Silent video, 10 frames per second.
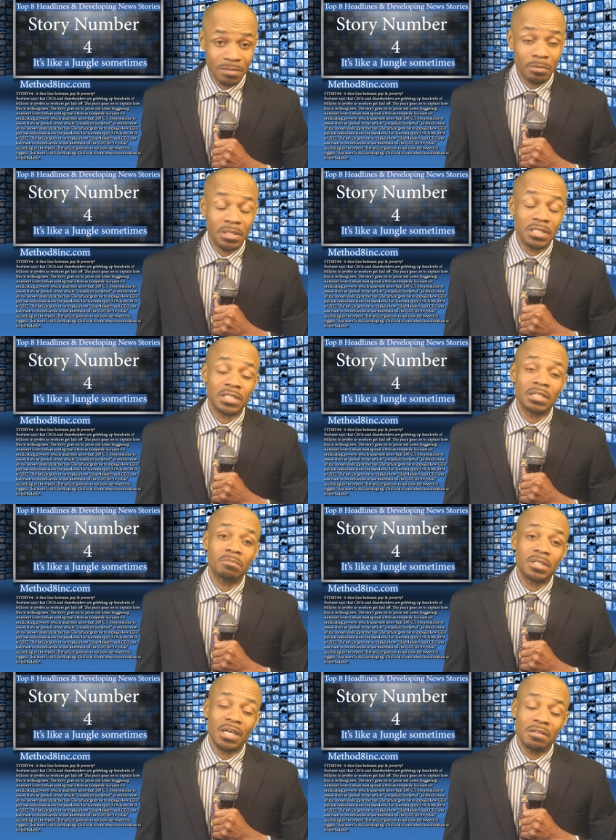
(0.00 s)
because
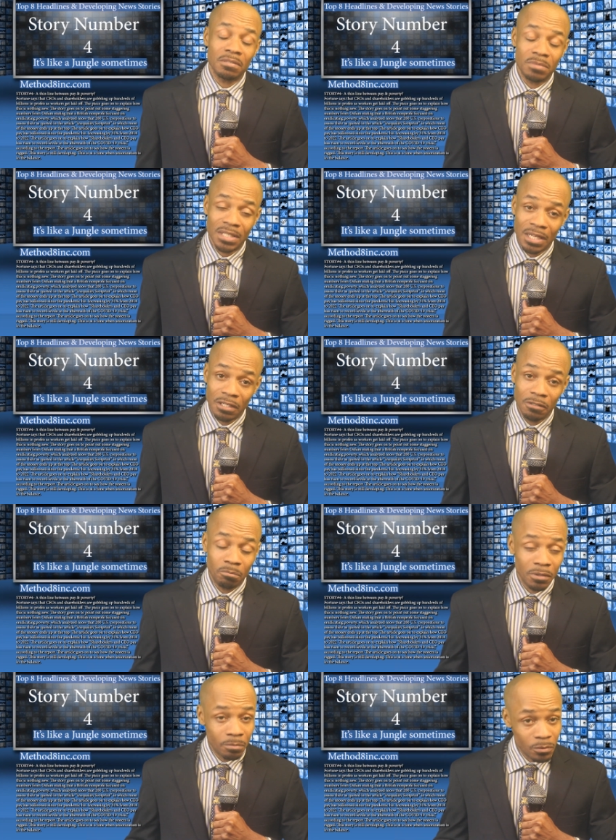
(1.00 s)
sometimes I'm telling you,
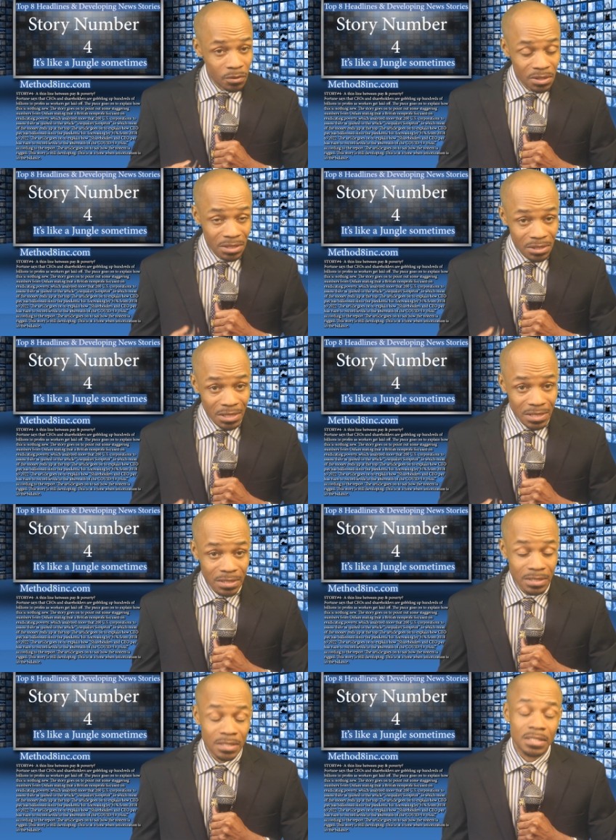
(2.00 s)
people see
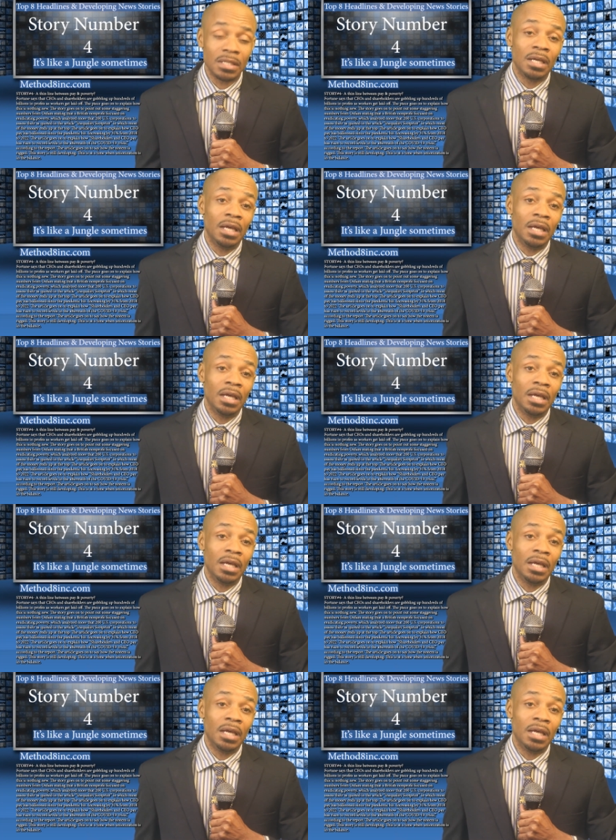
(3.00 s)
justice